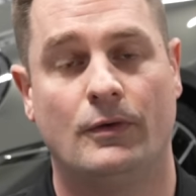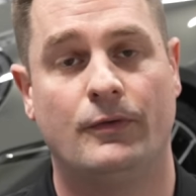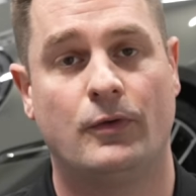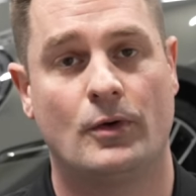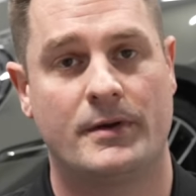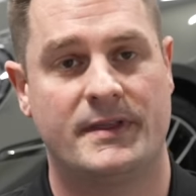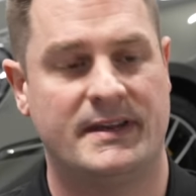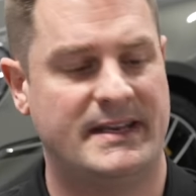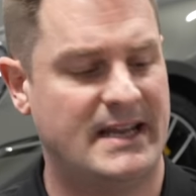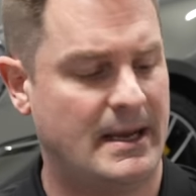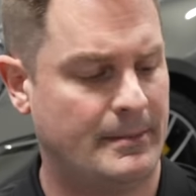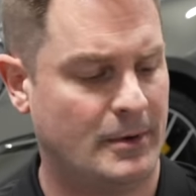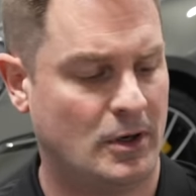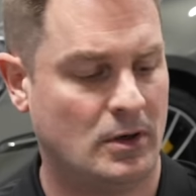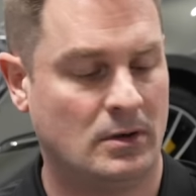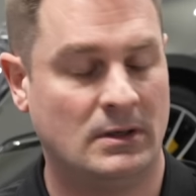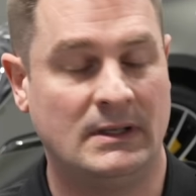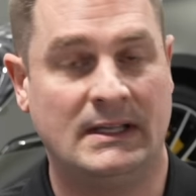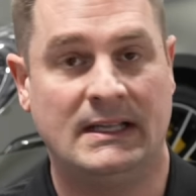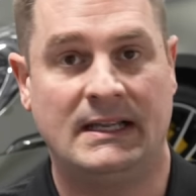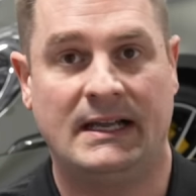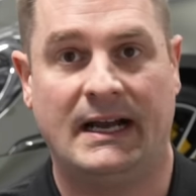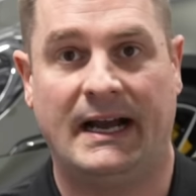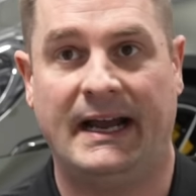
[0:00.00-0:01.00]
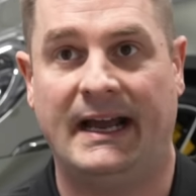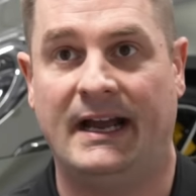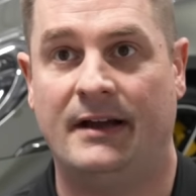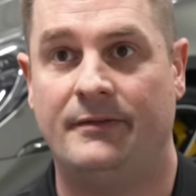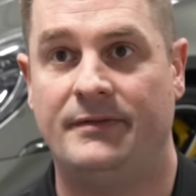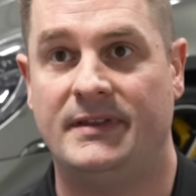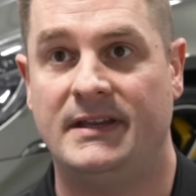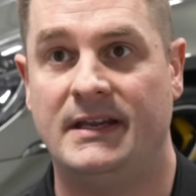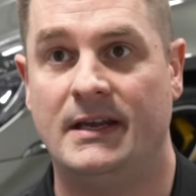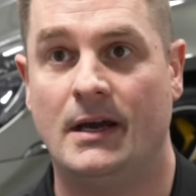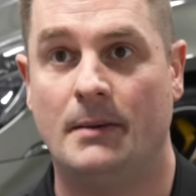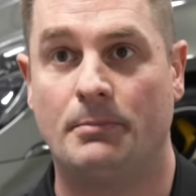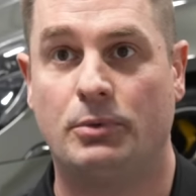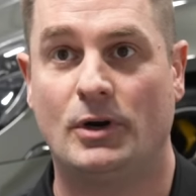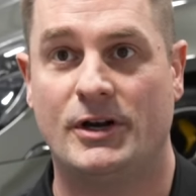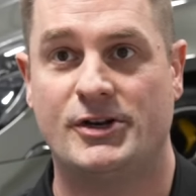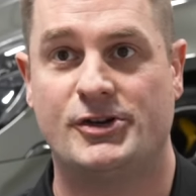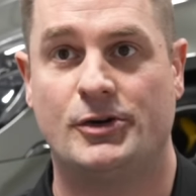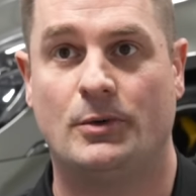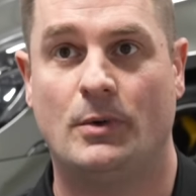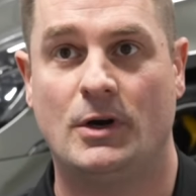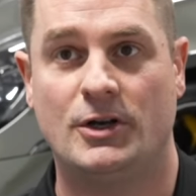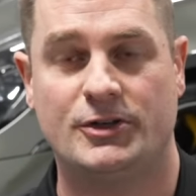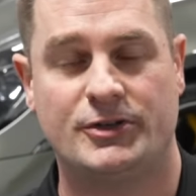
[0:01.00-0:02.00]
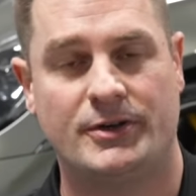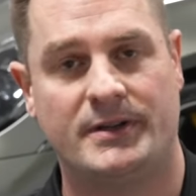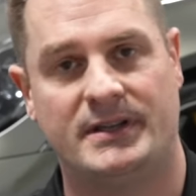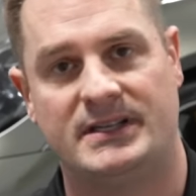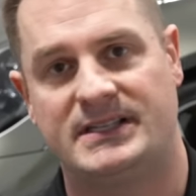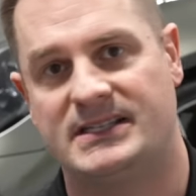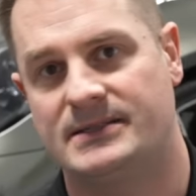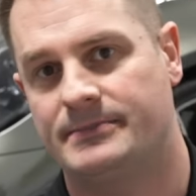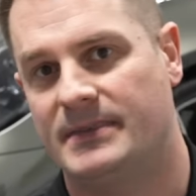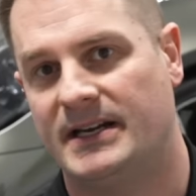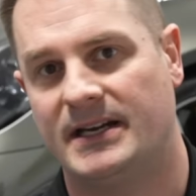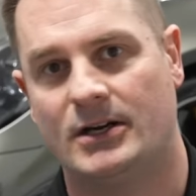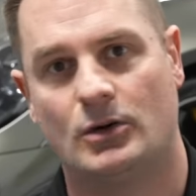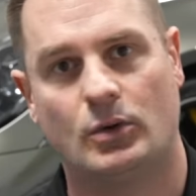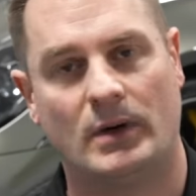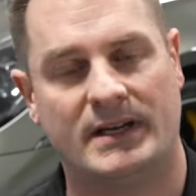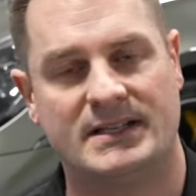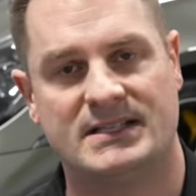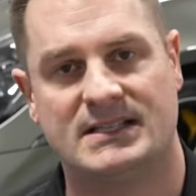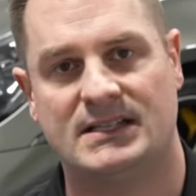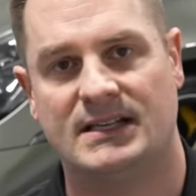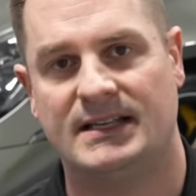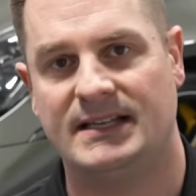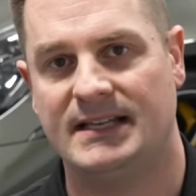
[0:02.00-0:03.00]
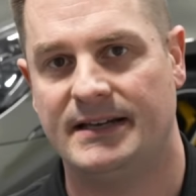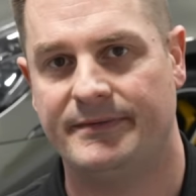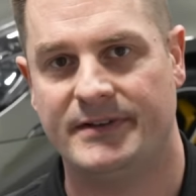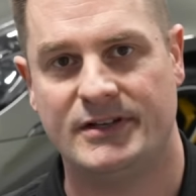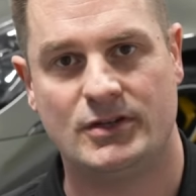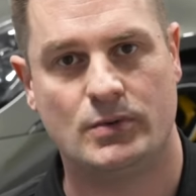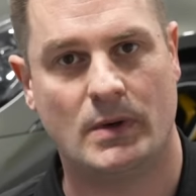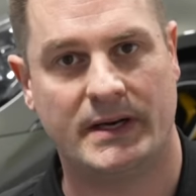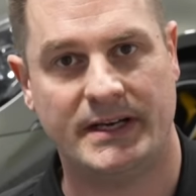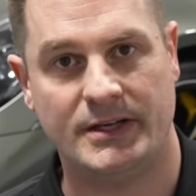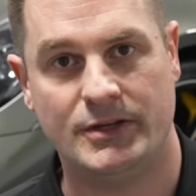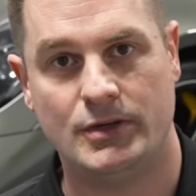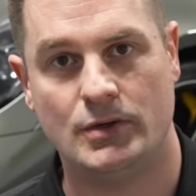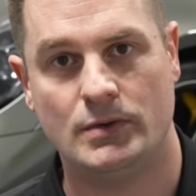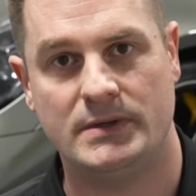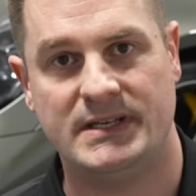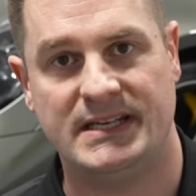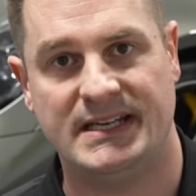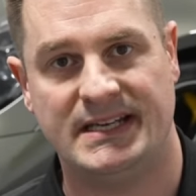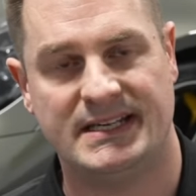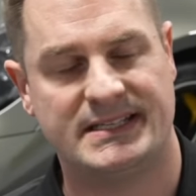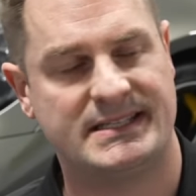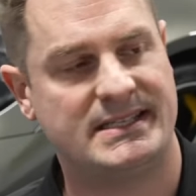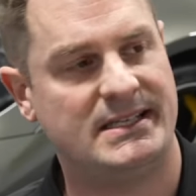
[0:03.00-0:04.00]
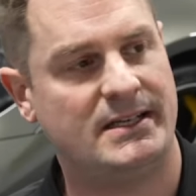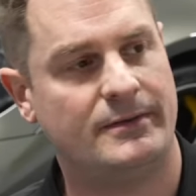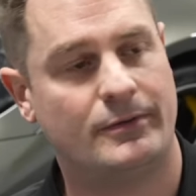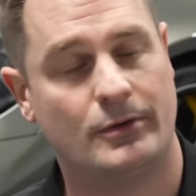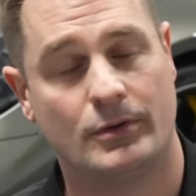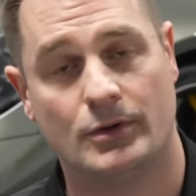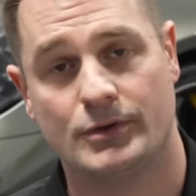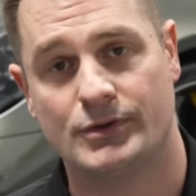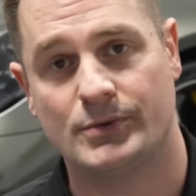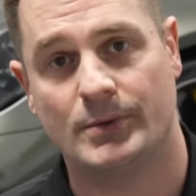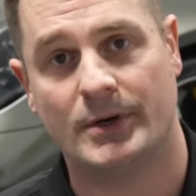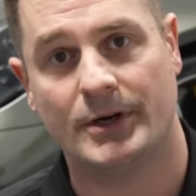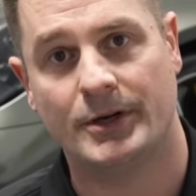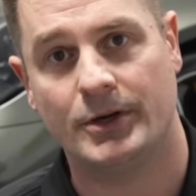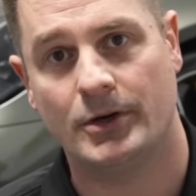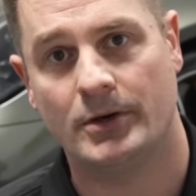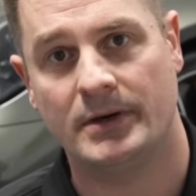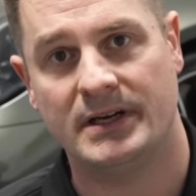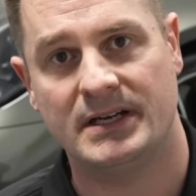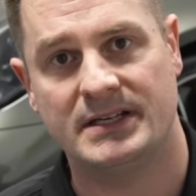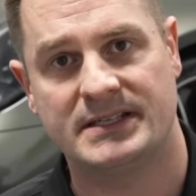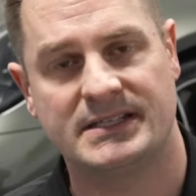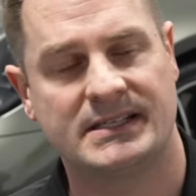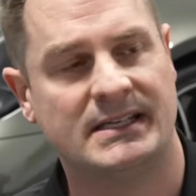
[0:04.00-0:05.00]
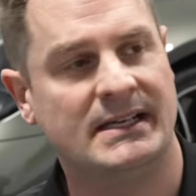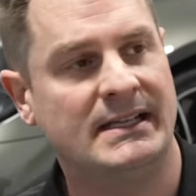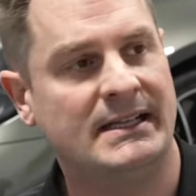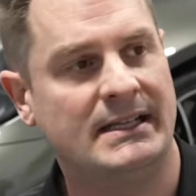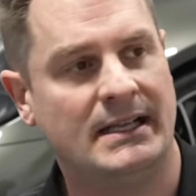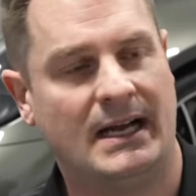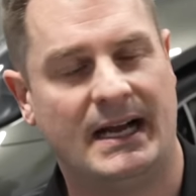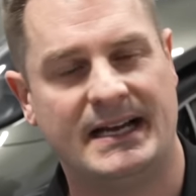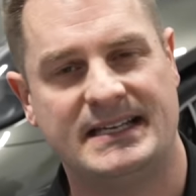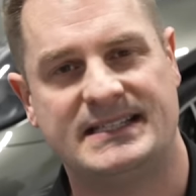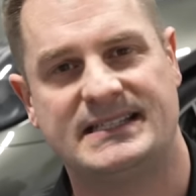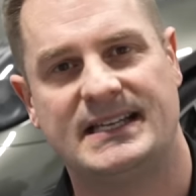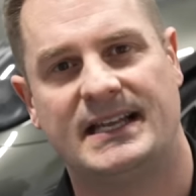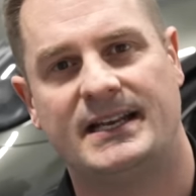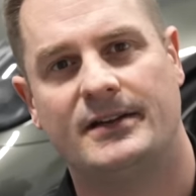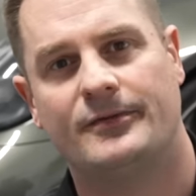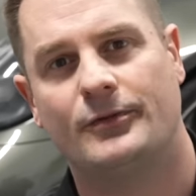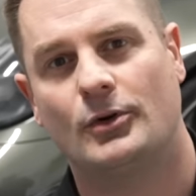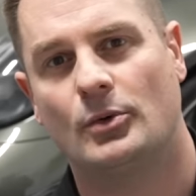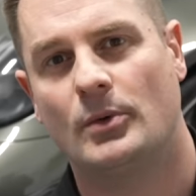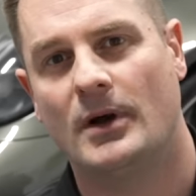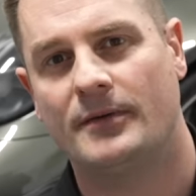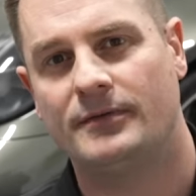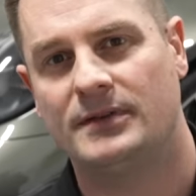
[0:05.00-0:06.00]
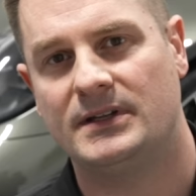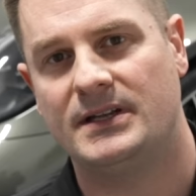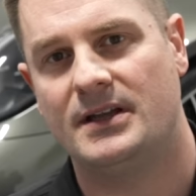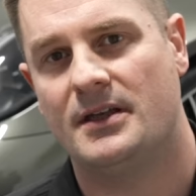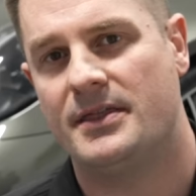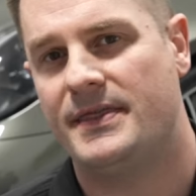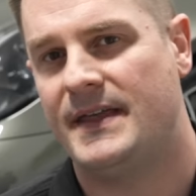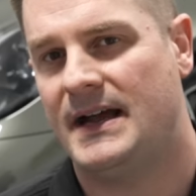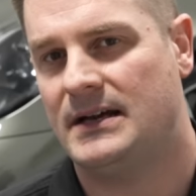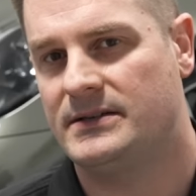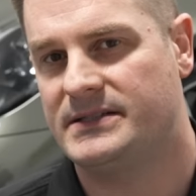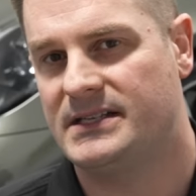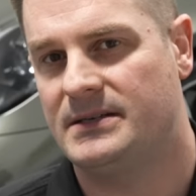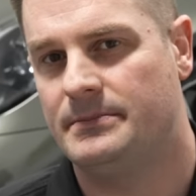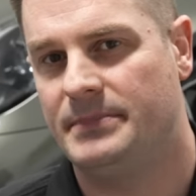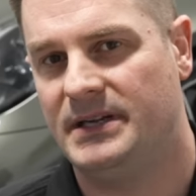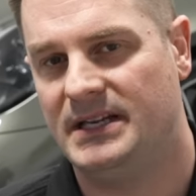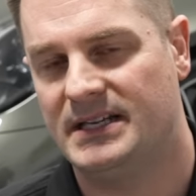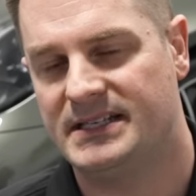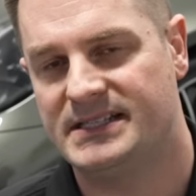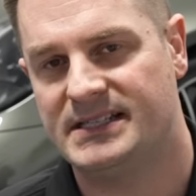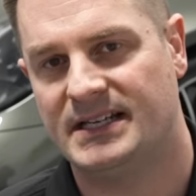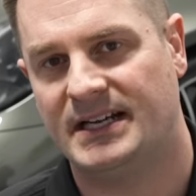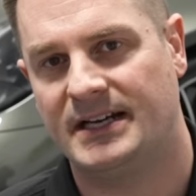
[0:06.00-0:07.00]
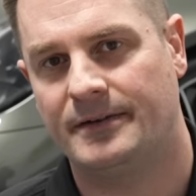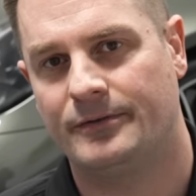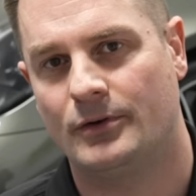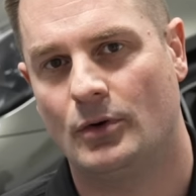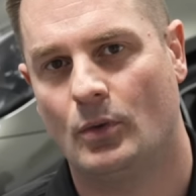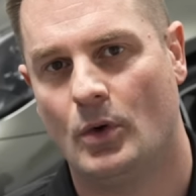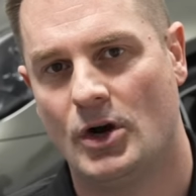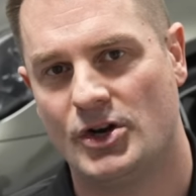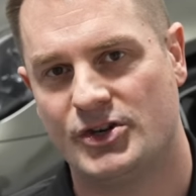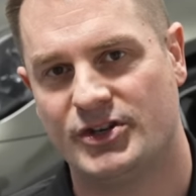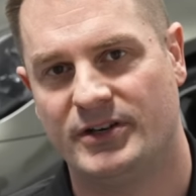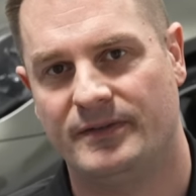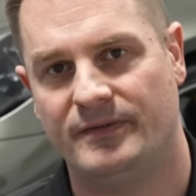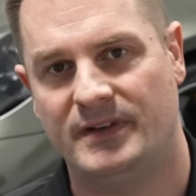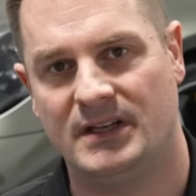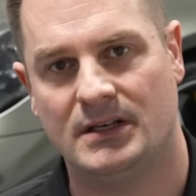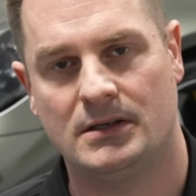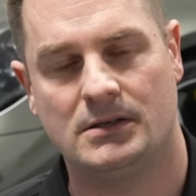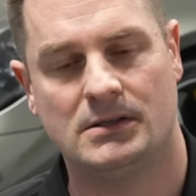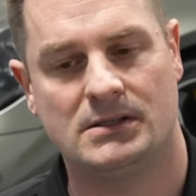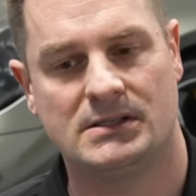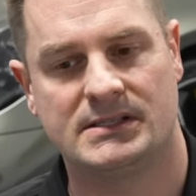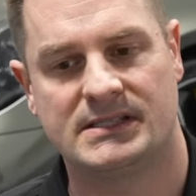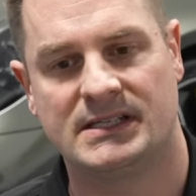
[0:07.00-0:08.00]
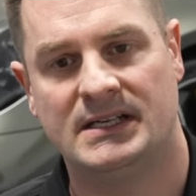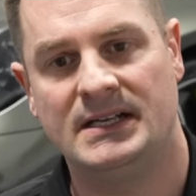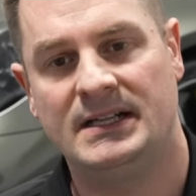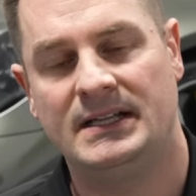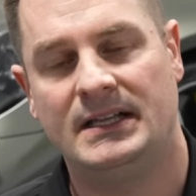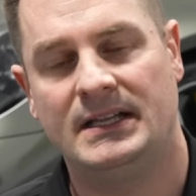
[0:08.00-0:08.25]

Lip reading: for the demo, I have the pressure washer. This is my Krenzler 1122 TST, for those who are curious. I set it for roughly 1,000 PSI for washing vehicles,